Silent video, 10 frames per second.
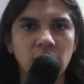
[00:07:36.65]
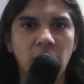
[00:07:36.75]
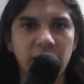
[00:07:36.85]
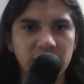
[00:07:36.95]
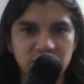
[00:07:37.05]

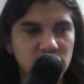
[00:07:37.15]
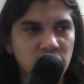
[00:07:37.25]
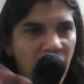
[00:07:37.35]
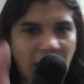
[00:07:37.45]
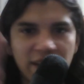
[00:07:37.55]
and they
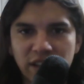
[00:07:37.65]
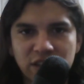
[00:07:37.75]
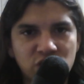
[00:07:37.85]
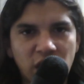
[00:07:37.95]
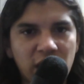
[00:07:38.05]
still have
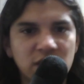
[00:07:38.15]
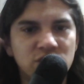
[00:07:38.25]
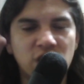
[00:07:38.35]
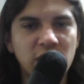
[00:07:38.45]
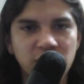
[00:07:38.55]
like Che
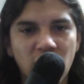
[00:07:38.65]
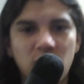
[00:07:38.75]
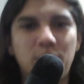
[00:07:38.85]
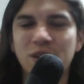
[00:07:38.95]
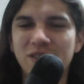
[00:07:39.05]
Guevara
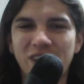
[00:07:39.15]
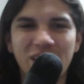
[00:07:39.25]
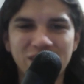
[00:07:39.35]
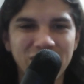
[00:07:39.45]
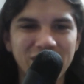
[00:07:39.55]

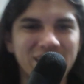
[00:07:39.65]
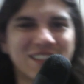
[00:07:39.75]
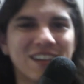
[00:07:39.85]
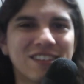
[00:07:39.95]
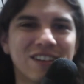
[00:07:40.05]
Boulevard and all that
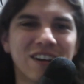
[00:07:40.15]
such.